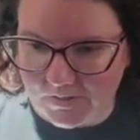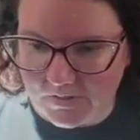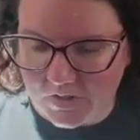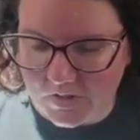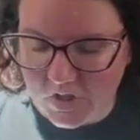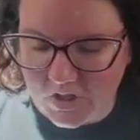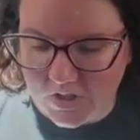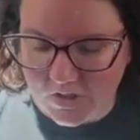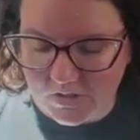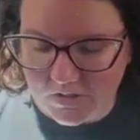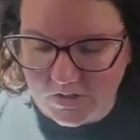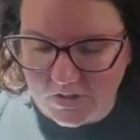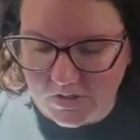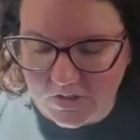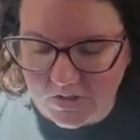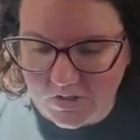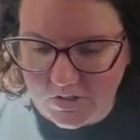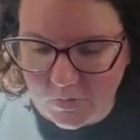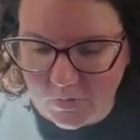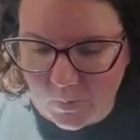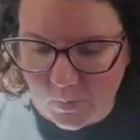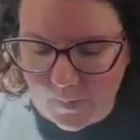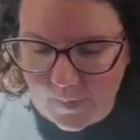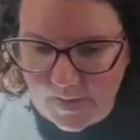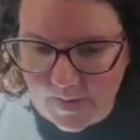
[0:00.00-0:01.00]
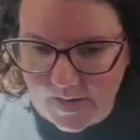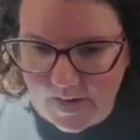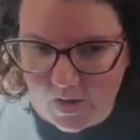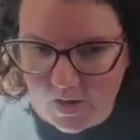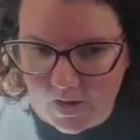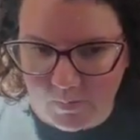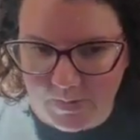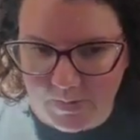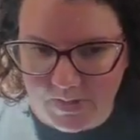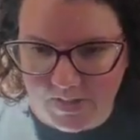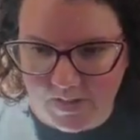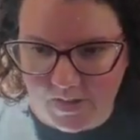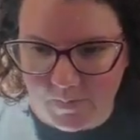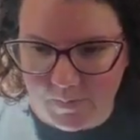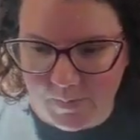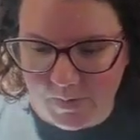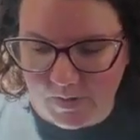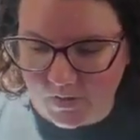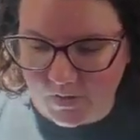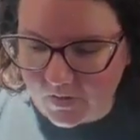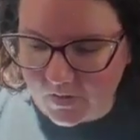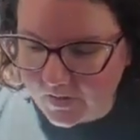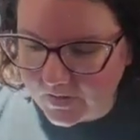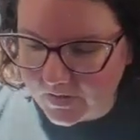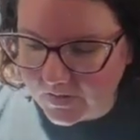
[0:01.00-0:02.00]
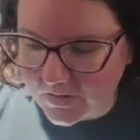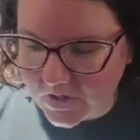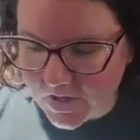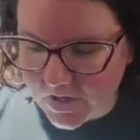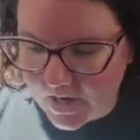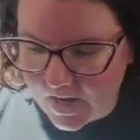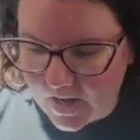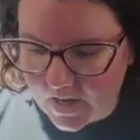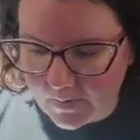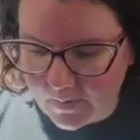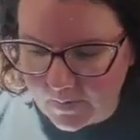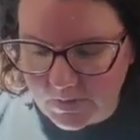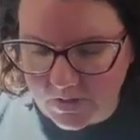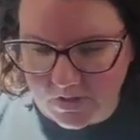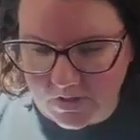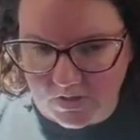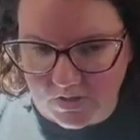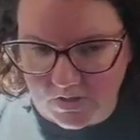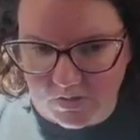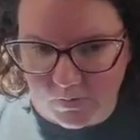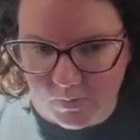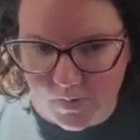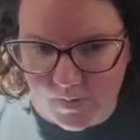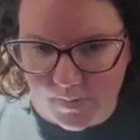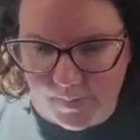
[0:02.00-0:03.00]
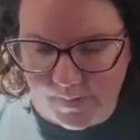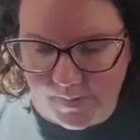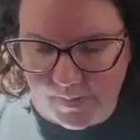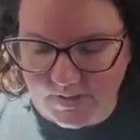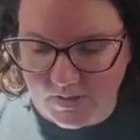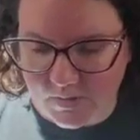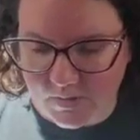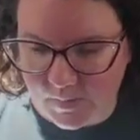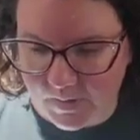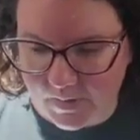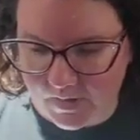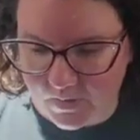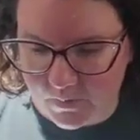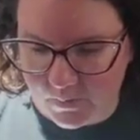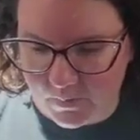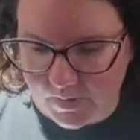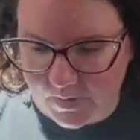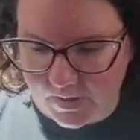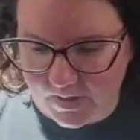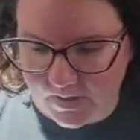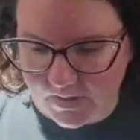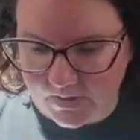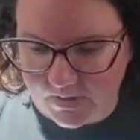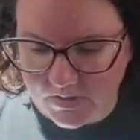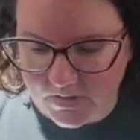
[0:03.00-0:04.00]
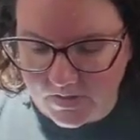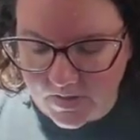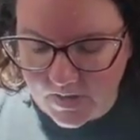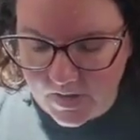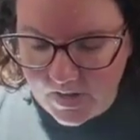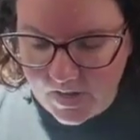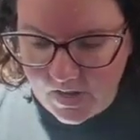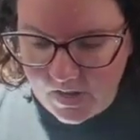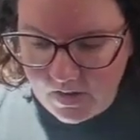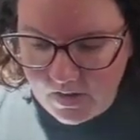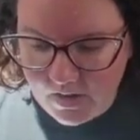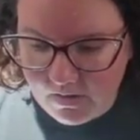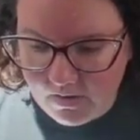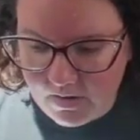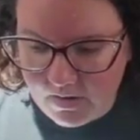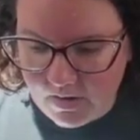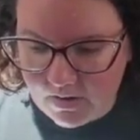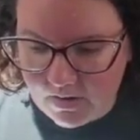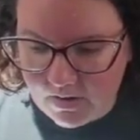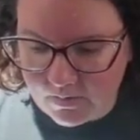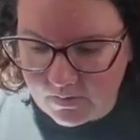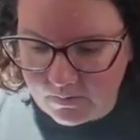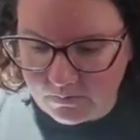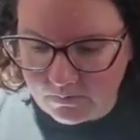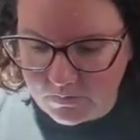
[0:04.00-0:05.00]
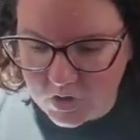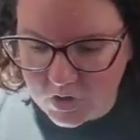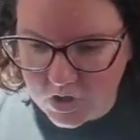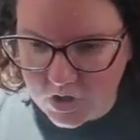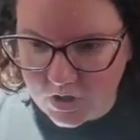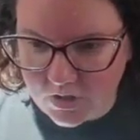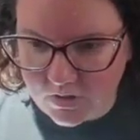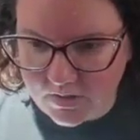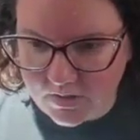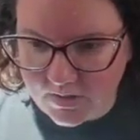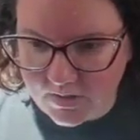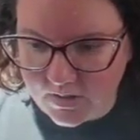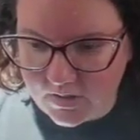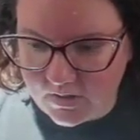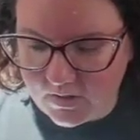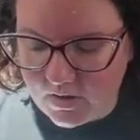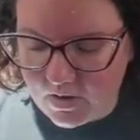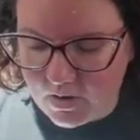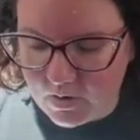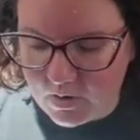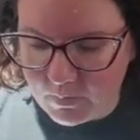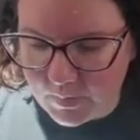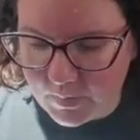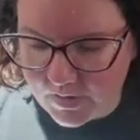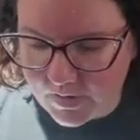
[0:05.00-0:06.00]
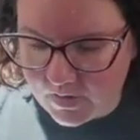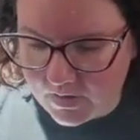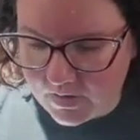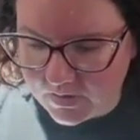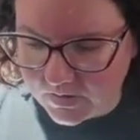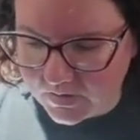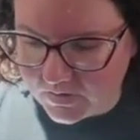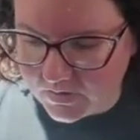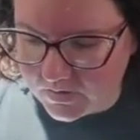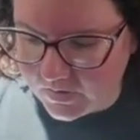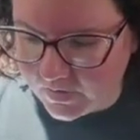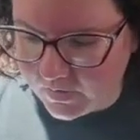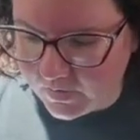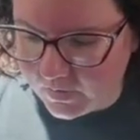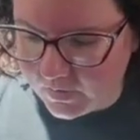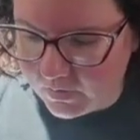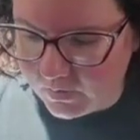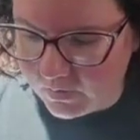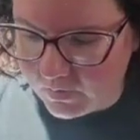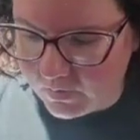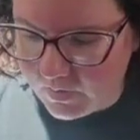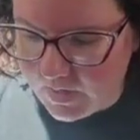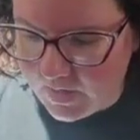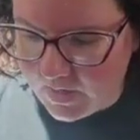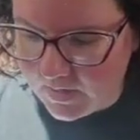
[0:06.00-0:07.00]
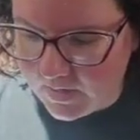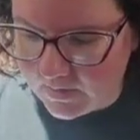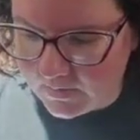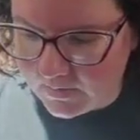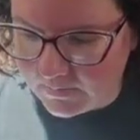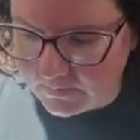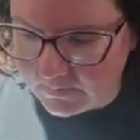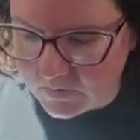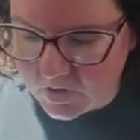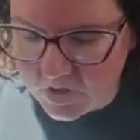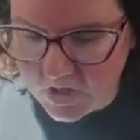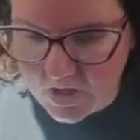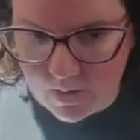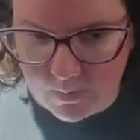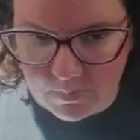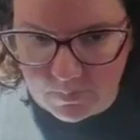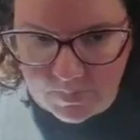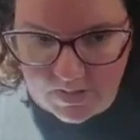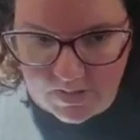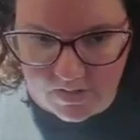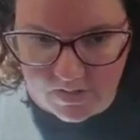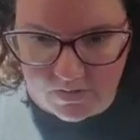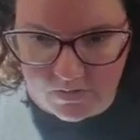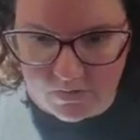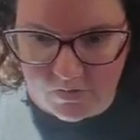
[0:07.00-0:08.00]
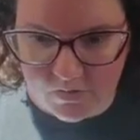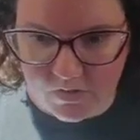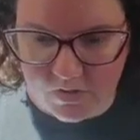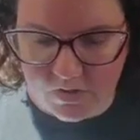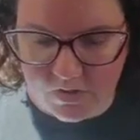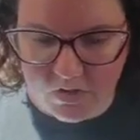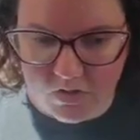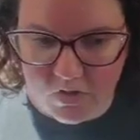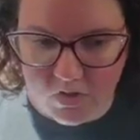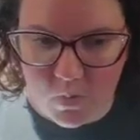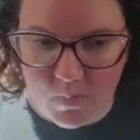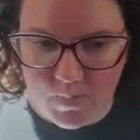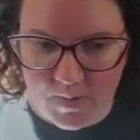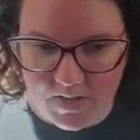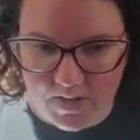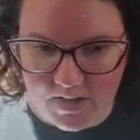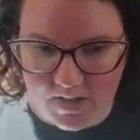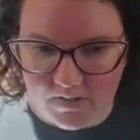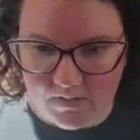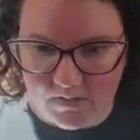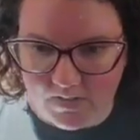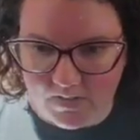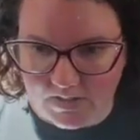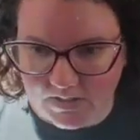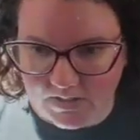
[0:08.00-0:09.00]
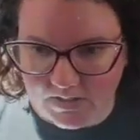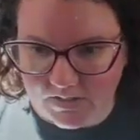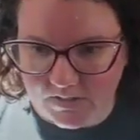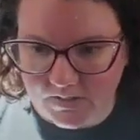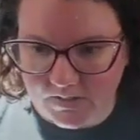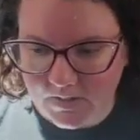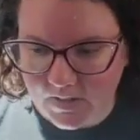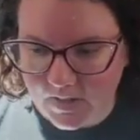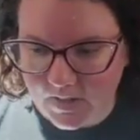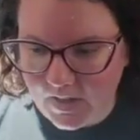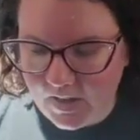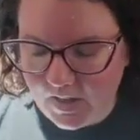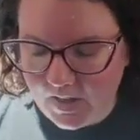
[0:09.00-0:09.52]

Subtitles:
She's the one that helped me get my current job. She's the one that's been the biggest cheerleader, but also champion for so many of us.